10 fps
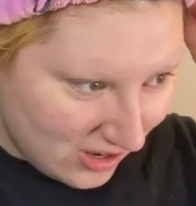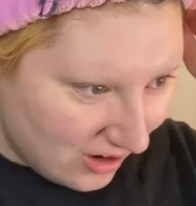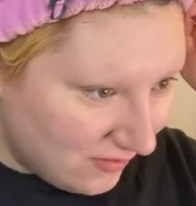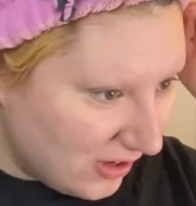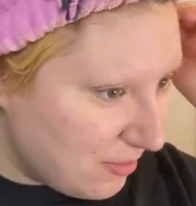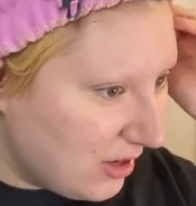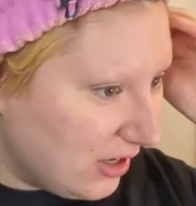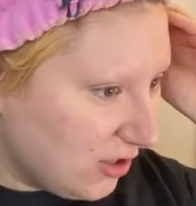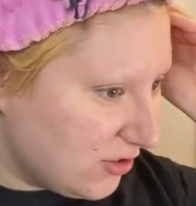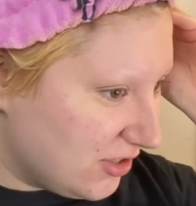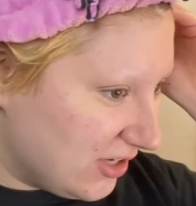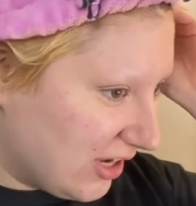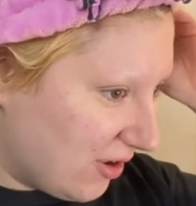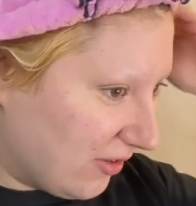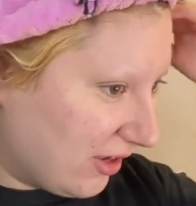I feel like my ears stick
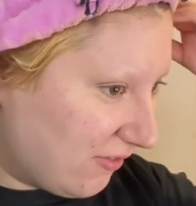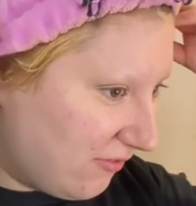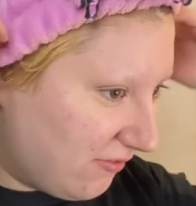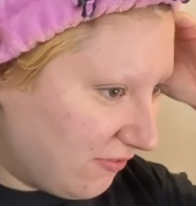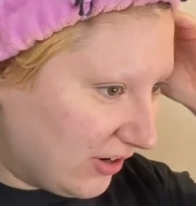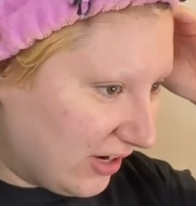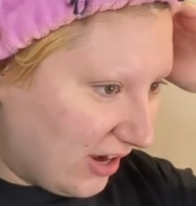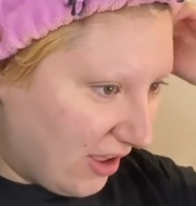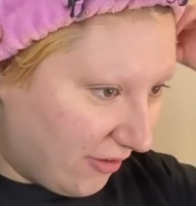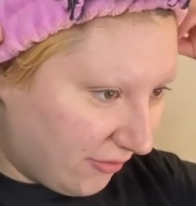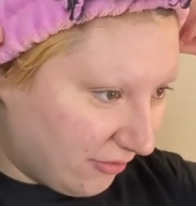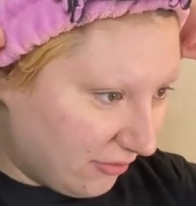out like a freaking elf.